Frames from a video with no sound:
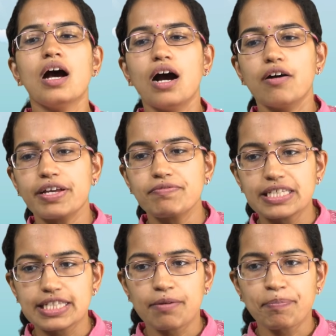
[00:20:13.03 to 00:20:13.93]
Uh, when we
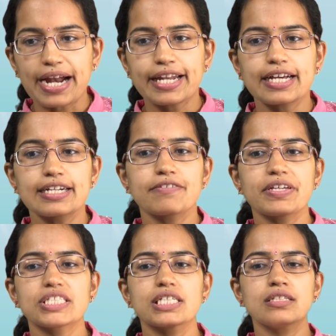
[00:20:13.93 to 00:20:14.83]
say paddy
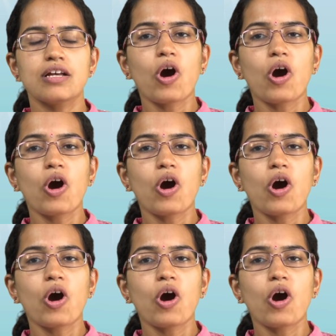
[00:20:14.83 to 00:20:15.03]
cultivation